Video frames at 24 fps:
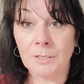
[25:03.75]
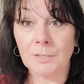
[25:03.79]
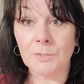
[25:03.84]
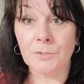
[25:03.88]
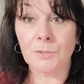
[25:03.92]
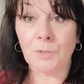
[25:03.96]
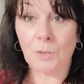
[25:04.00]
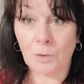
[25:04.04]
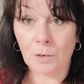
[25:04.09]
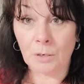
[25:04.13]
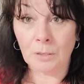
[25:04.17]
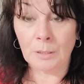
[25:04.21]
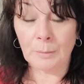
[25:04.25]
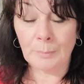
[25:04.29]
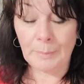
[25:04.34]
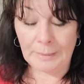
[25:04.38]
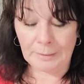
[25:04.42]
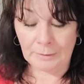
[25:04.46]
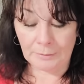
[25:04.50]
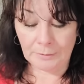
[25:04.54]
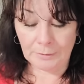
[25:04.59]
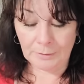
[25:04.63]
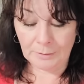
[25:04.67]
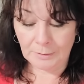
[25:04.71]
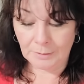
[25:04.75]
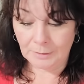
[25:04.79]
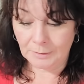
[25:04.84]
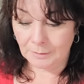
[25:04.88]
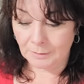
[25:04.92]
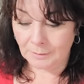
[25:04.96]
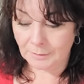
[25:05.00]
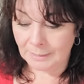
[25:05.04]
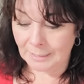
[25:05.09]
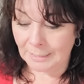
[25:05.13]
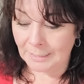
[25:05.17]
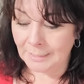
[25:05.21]
is all about,
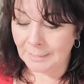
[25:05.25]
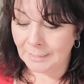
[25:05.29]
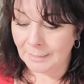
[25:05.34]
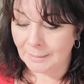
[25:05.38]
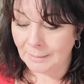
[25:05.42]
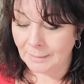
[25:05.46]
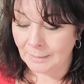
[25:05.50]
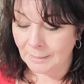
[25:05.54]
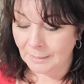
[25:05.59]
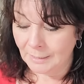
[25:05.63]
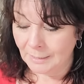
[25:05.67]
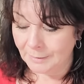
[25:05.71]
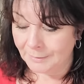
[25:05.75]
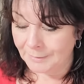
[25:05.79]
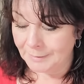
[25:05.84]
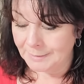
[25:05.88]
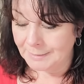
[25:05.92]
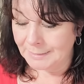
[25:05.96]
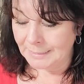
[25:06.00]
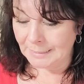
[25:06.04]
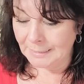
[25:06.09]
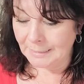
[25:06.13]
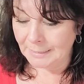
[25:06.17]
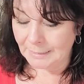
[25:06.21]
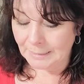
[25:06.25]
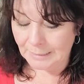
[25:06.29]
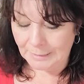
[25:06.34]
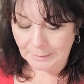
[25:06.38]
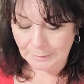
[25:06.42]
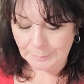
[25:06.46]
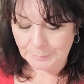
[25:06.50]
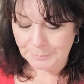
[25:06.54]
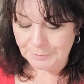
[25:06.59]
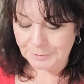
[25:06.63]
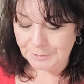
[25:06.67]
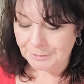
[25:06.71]
okay? The Ten of
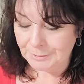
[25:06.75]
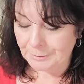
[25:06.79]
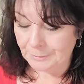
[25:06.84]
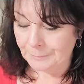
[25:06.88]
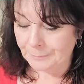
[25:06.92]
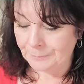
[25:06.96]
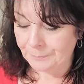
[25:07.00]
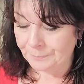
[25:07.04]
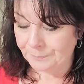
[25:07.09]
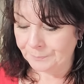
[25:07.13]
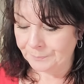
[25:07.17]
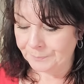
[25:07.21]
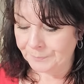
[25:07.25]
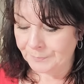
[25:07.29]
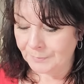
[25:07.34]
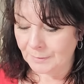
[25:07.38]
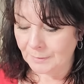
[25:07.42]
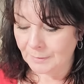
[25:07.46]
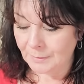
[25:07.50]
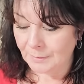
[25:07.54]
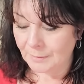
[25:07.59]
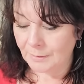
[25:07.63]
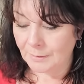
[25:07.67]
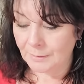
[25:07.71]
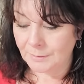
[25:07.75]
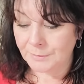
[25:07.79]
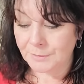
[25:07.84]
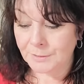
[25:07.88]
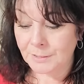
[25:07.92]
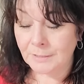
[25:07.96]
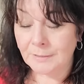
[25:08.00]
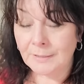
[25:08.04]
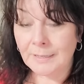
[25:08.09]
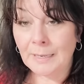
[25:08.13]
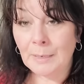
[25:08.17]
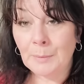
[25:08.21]
Cups
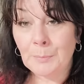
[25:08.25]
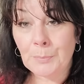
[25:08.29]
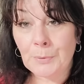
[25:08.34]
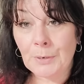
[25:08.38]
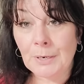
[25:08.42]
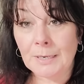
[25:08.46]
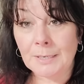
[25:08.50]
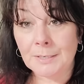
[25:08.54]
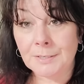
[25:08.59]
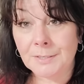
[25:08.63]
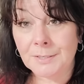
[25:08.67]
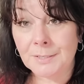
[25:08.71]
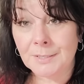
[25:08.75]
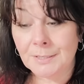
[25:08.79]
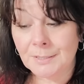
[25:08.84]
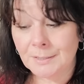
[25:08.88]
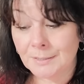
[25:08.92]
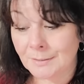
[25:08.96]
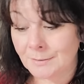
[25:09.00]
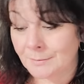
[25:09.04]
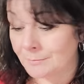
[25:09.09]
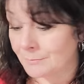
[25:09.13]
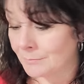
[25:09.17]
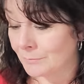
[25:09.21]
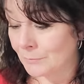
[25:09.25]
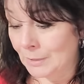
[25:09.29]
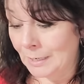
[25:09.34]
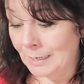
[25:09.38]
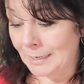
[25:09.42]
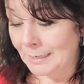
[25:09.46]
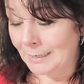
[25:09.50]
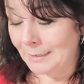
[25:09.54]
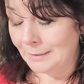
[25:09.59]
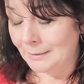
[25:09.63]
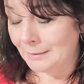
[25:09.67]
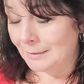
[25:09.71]
to the Empress,
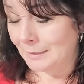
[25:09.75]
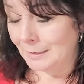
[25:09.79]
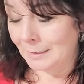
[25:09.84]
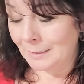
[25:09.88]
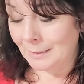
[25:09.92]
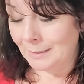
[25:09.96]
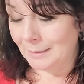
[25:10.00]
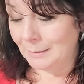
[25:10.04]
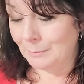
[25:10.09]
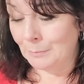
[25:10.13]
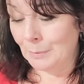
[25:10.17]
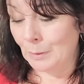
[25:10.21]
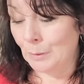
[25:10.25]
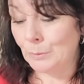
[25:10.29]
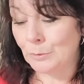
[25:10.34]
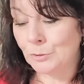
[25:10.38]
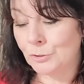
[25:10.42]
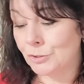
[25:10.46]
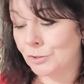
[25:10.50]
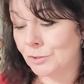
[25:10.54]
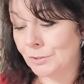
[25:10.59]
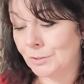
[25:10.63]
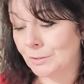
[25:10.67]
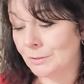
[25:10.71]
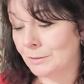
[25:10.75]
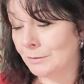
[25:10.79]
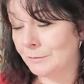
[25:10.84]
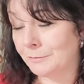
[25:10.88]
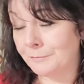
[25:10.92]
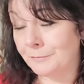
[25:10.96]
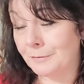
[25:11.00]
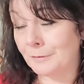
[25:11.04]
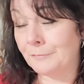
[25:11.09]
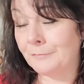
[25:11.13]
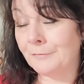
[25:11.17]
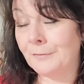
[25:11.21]
right? Emotional
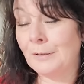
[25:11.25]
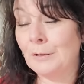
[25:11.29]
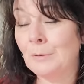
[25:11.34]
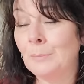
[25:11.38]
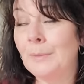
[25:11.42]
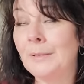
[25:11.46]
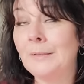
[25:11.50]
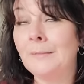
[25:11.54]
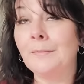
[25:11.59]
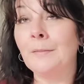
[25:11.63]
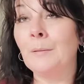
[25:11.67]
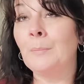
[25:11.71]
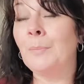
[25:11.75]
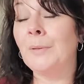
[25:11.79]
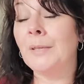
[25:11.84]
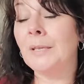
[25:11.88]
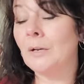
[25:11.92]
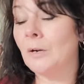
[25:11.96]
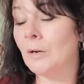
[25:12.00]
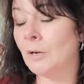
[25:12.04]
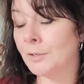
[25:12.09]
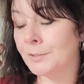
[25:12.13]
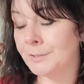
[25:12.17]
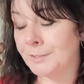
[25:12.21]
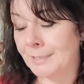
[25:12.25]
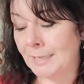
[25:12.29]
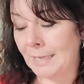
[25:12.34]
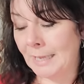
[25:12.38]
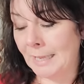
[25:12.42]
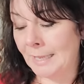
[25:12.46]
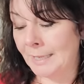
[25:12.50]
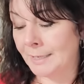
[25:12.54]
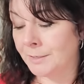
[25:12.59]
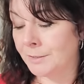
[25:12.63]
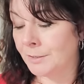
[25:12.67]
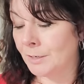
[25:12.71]
fulfillment, the be-all to
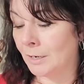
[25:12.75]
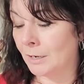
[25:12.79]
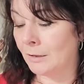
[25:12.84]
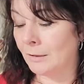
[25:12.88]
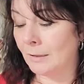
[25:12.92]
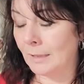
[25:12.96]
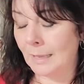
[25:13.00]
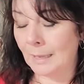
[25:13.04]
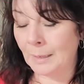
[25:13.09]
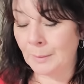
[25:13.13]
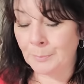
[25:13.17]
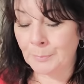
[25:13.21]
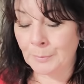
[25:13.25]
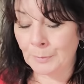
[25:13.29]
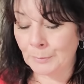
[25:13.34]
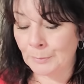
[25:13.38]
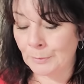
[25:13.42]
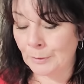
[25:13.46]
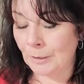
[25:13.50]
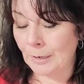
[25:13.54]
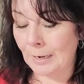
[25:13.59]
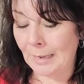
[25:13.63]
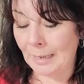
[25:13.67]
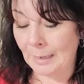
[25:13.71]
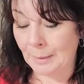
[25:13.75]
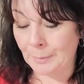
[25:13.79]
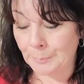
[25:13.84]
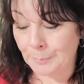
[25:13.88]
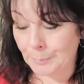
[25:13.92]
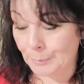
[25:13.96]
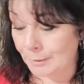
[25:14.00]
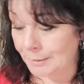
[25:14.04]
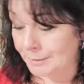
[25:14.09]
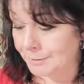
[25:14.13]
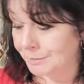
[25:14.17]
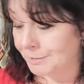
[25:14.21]
end-all. Emperor,
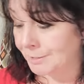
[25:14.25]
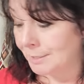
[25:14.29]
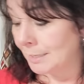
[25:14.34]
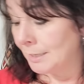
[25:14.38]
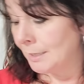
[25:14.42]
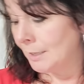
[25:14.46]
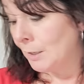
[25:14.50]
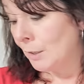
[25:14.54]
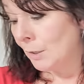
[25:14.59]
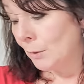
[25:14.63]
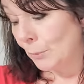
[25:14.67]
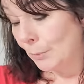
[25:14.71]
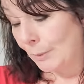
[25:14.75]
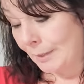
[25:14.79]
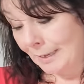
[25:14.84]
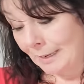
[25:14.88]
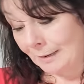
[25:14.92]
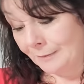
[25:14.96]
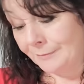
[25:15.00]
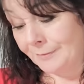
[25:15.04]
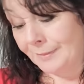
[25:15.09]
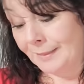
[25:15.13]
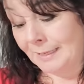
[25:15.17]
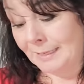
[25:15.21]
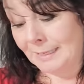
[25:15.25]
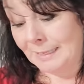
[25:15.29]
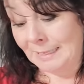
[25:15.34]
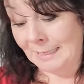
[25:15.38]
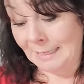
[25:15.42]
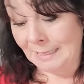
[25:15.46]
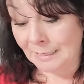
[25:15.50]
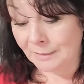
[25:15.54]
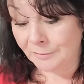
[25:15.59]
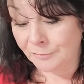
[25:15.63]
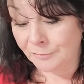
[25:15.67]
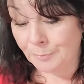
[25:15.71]
Empress. We have the
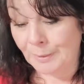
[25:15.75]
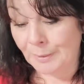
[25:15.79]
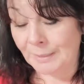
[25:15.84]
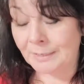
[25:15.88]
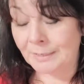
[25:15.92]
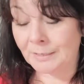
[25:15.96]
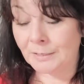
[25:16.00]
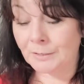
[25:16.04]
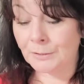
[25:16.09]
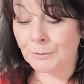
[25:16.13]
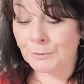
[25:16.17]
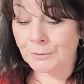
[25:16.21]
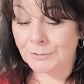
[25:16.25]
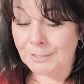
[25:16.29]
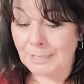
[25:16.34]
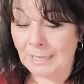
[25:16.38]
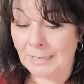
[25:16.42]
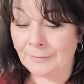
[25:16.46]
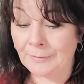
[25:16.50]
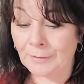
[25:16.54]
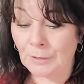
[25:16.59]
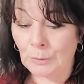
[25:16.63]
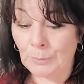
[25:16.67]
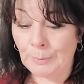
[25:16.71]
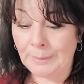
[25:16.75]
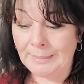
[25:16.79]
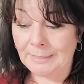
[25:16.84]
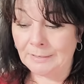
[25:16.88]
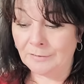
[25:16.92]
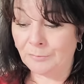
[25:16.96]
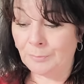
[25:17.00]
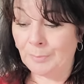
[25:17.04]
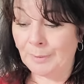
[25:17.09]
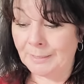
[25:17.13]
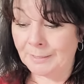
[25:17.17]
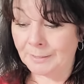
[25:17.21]
King of Pentacles and the Queen
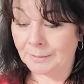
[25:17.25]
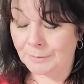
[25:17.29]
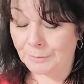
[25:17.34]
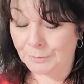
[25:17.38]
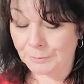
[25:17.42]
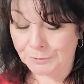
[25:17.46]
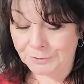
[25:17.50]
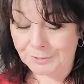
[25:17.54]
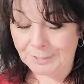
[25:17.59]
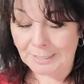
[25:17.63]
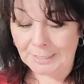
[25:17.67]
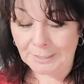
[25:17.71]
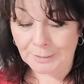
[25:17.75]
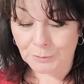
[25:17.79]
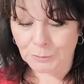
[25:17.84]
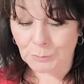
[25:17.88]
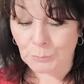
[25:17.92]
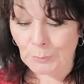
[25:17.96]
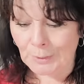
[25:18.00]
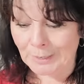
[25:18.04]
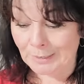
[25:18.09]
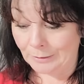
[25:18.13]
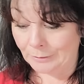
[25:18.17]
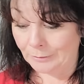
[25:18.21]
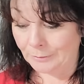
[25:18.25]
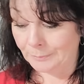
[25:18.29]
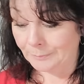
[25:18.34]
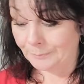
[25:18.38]
of Pentacles as well.